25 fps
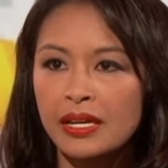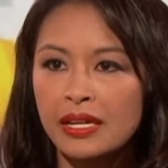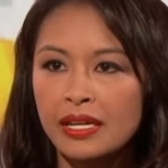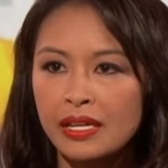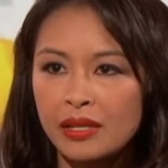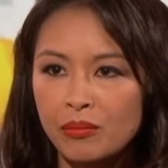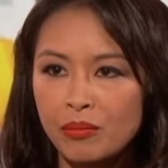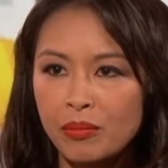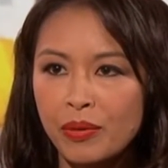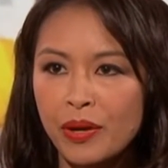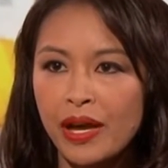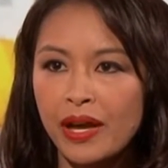
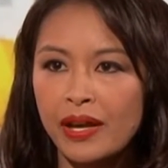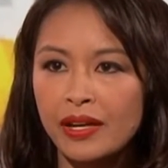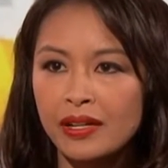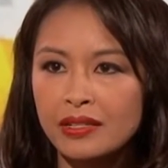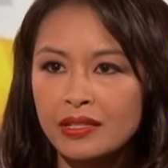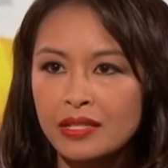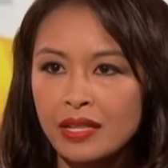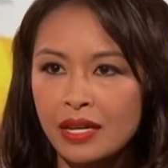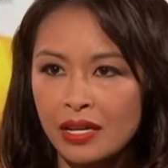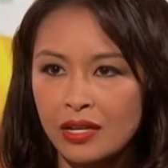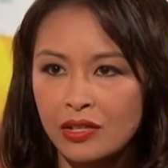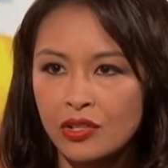
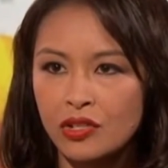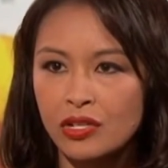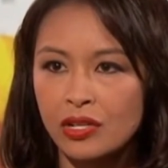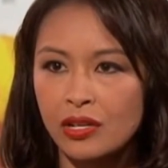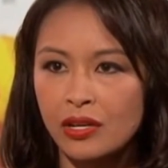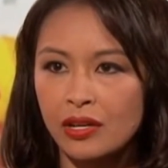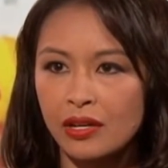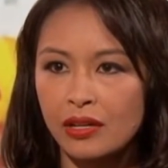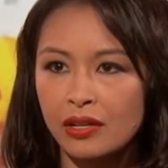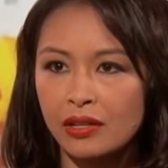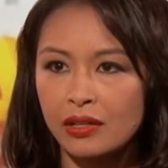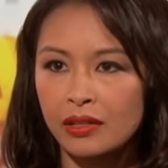impact
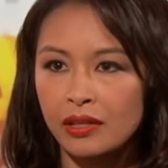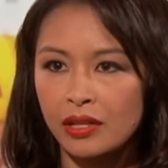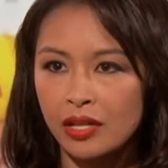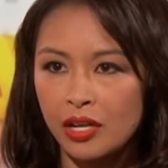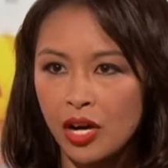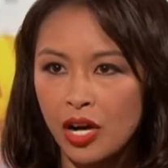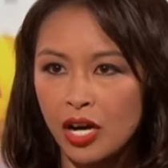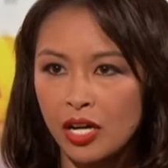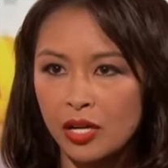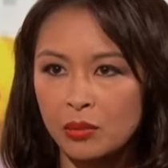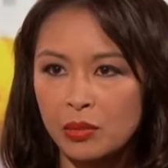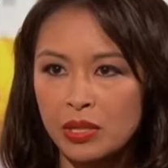Asia
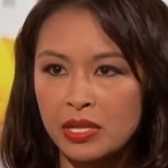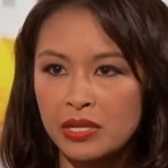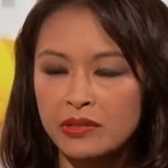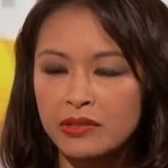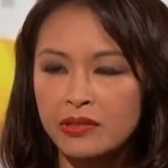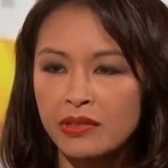economies.